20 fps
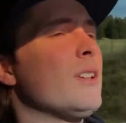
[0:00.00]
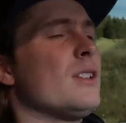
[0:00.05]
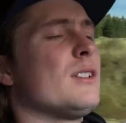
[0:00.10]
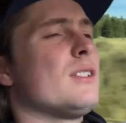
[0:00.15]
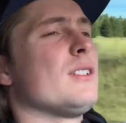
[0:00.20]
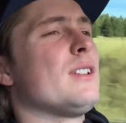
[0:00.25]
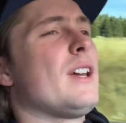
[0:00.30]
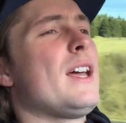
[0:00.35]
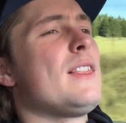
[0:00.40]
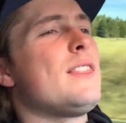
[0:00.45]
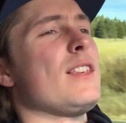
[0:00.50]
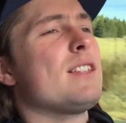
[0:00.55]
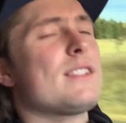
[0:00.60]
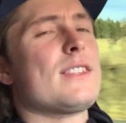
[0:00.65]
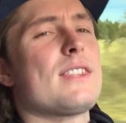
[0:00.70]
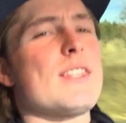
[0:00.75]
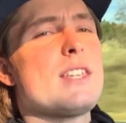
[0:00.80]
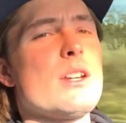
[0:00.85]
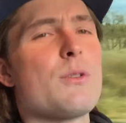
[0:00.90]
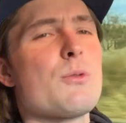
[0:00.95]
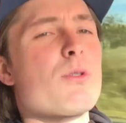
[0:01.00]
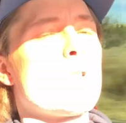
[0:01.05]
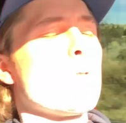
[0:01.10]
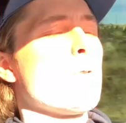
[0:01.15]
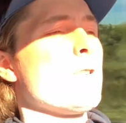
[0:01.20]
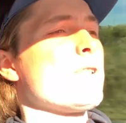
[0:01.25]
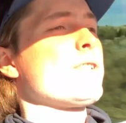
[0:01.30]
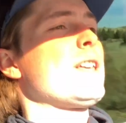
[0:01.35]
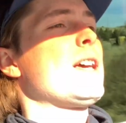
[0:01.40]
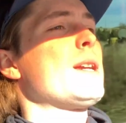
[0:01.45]
It had this thing where it
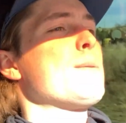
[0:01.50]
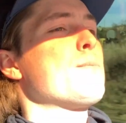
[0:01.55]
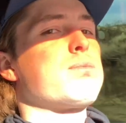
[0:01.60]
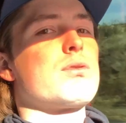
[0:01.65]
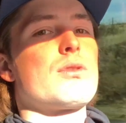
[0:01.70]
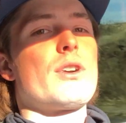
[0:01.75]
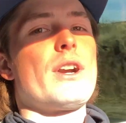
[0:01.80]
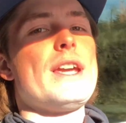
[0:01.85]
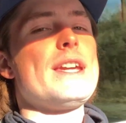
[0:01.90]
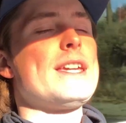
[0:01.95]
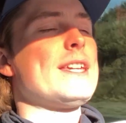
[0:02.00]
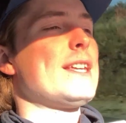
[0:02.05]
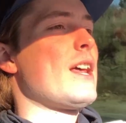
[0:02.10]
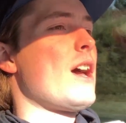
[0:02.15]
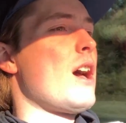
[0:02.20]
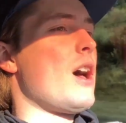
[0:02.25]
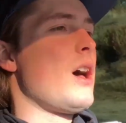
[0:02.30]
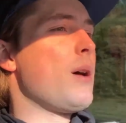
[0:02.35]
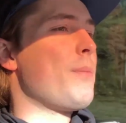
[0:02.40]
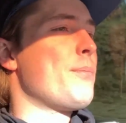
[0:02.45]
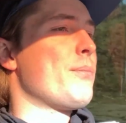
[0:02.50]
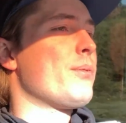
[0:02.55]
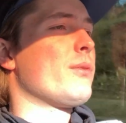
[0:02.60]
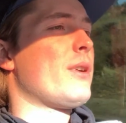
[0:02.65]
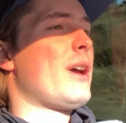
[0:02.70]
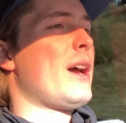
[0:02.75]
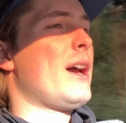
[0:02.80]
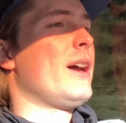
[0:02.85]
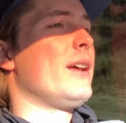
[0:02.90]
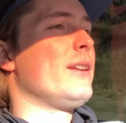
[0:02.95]
was like breaking up
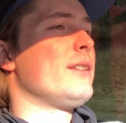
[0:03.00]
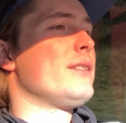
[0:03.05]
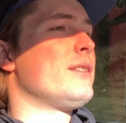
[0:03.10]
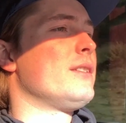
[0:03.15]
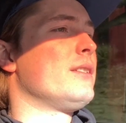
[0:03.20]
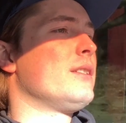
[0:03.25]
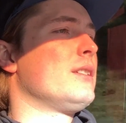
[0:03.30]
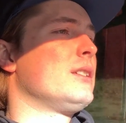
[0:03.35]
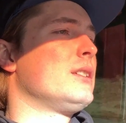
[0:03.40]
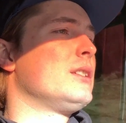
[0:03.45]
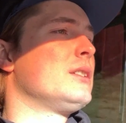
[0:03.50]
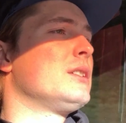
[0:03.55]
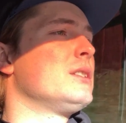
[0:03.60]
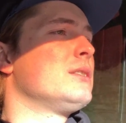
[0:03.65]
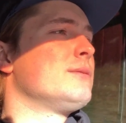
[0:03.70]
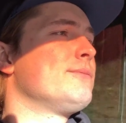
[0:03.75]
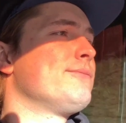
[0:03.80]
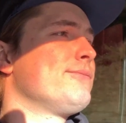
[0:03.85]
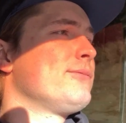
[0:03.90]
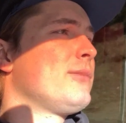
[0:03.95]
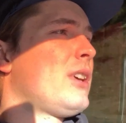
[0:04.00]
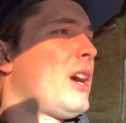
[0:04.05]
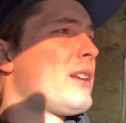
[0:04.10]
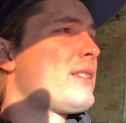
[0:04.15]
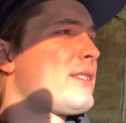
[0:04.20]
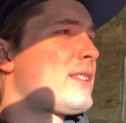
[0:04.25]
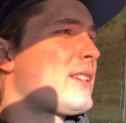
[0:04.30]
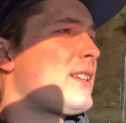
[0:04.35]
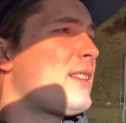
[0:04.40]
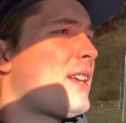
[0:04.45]
at,
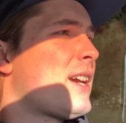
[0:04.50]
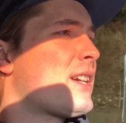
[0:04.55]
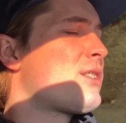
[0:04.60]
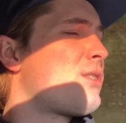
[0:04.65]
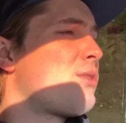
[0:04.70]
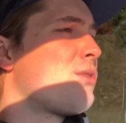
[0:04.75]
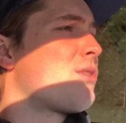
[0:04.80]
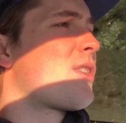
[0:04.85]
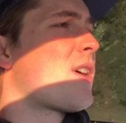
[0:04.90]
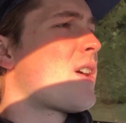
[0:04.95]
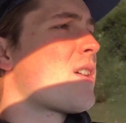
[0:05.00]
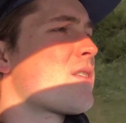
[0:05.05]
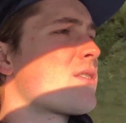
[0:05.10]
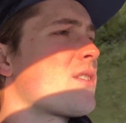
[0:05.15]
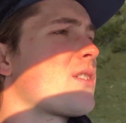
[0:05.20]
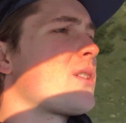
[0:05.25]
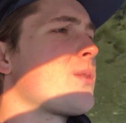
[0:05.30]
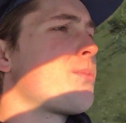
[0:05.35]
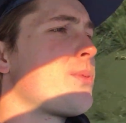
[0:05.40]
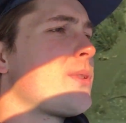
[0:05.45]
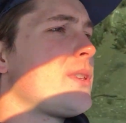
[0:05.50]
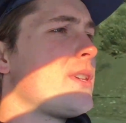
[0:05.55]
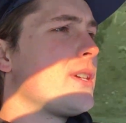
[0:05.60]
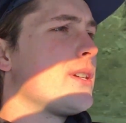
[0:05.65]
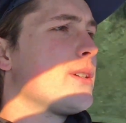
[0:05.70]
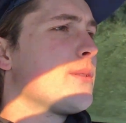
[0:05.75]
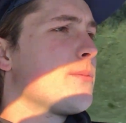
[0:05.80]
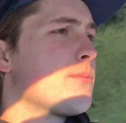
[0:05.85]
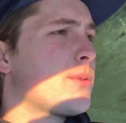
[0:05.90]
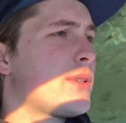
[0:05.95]
I'd say like 2,000
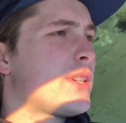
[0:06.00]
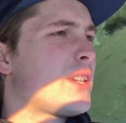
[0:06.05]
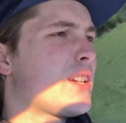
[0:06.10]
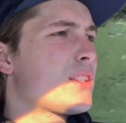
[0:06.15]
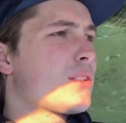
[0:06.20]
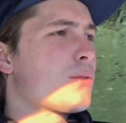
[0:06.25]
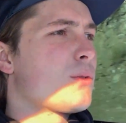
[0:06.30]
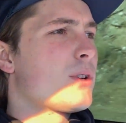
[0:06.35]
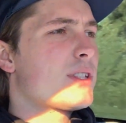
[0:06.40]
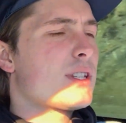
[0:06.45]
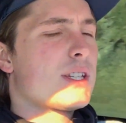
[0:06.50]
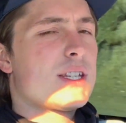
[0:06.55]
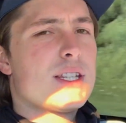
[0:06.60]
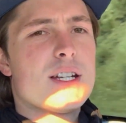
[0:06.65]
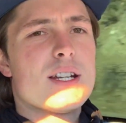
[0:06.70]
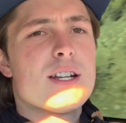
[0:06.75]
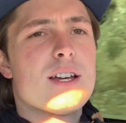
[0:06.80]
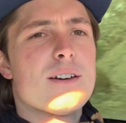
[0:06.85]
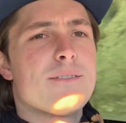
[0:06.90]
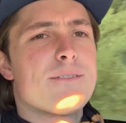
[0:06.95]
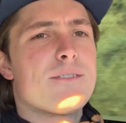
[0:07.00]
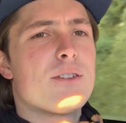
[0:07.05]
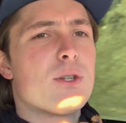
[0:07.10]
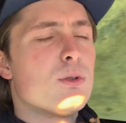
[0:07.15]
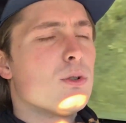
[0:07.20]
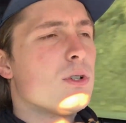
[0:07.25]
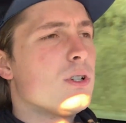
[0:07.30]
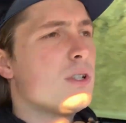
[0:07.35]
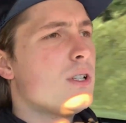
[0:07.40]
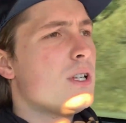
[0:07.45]
RPM because it wasn't getting enough
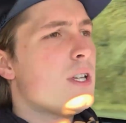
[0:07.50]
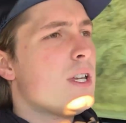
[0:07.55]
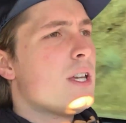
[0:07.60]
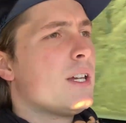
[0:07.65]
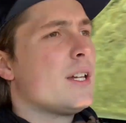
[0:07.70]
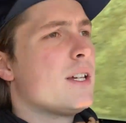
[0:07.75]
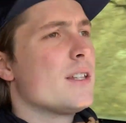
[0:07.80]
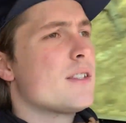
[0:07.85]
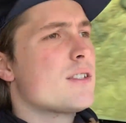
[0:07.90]
fuel. And